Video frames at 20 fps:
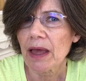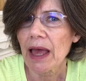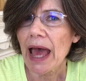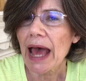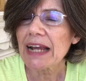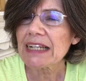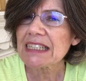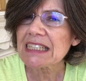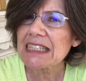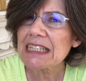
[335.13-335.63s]

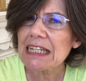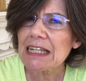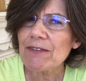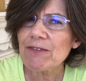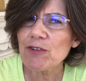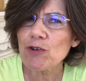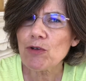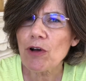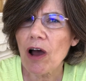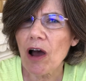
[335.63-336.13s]
And see
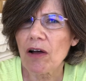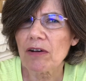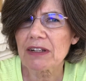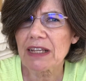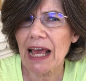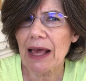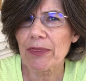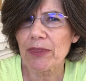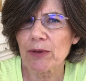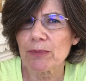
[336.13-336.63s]
if you can't
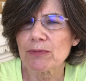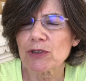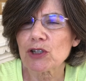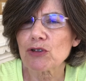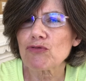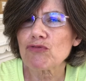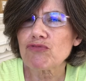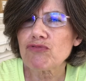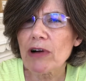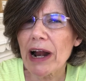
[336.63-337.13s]
get them
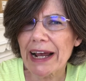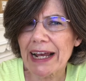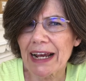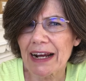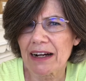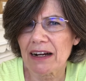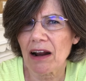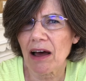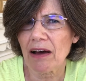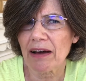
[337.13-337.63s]
to
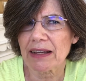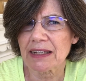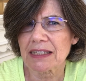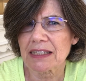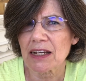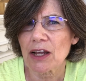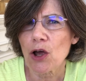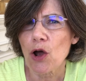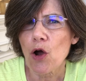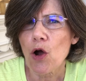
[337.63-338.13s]

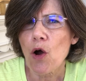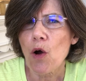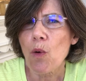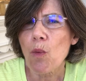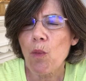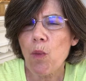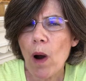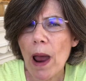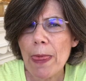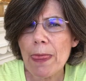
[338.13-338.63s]
recognize
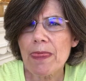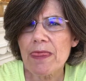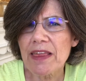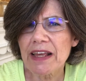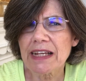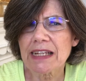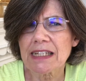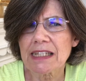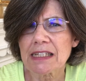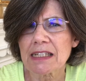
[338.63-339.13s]
when
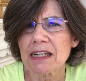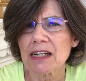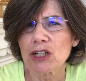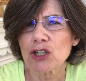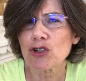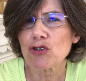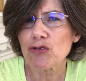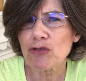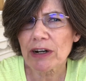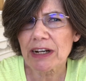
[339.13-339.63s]
these
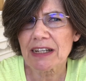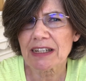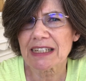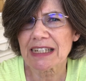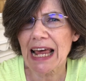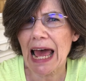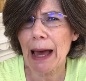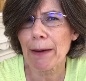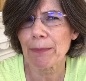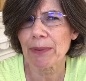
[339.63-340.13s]
triggers
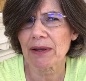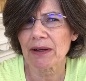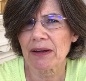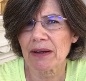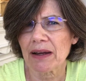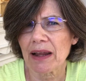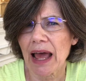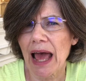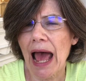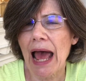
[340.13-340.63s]

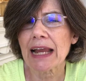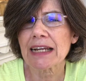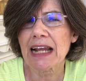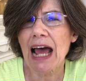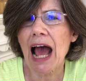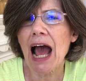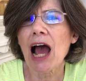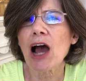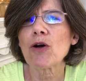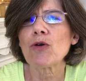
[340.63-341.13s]
happen and
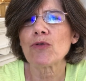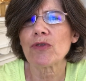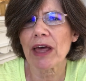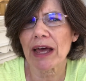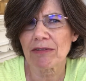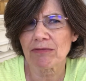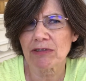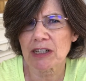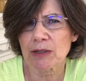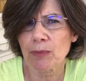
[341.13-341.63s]
how
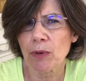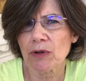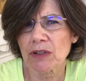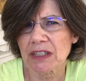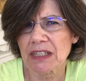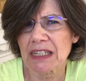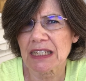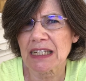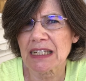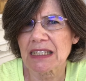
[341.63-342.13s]
their
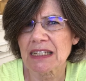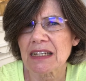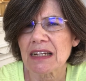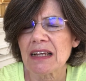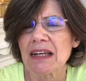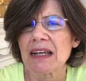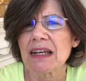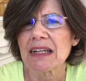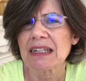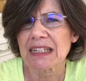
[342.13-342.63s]
responses
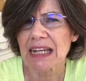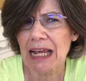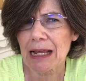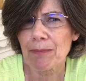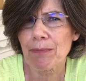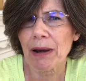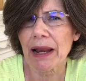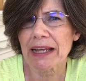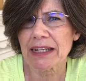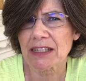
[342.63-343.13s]
take
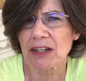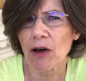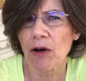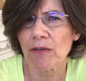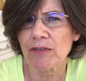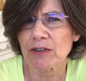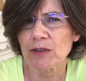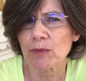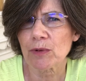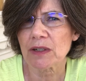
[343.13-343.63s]
place
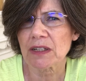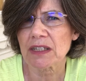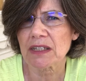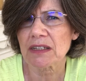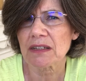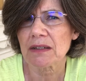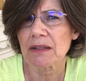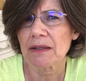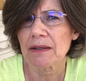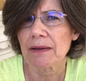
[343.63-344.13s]

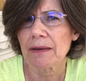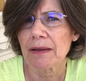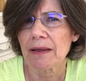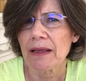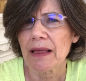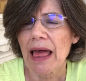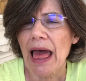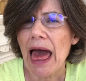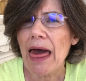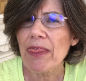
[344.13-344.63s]
afterwards.
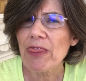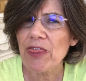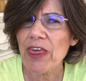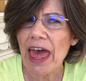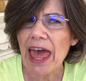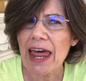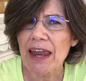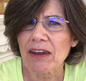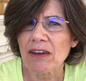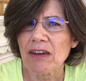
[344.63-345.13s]
And
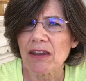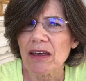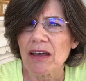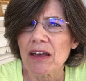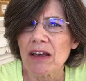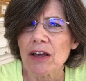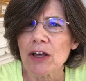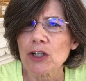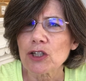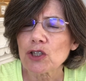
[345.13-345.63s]
then
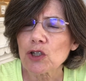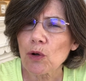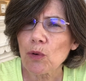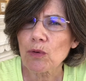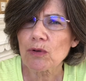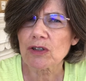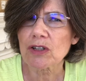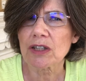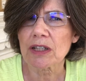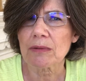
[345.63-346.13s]

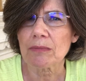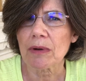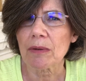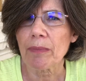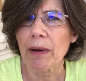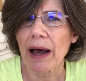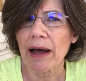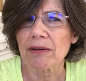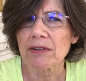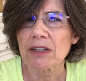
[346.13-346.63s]
talk to them
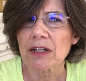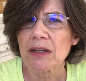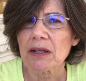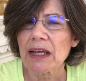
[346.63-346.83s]
about